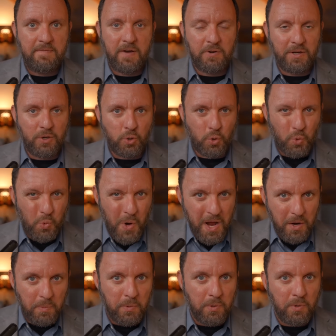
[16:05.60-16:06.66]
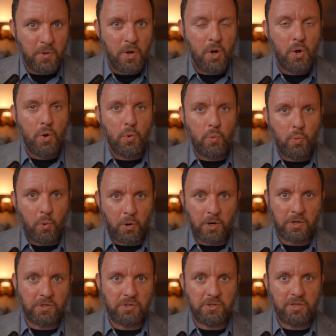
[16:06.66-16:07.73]
found incredible
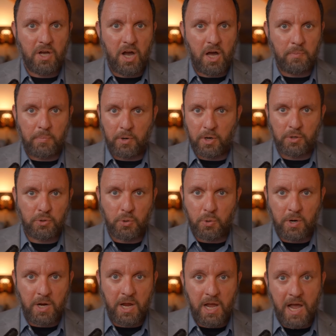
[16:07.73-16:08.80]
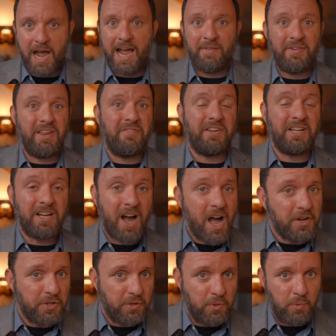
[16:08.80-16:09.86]
works on purgatory. I haven't even
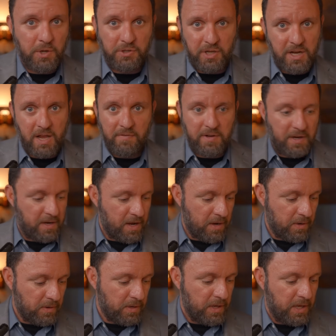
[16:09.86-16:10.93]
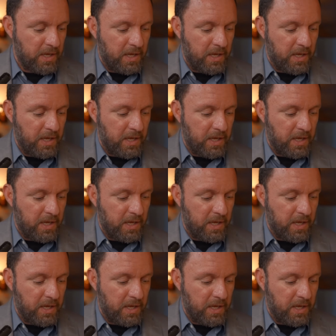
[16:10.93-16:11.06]
gotten to the ones on heaven and hell.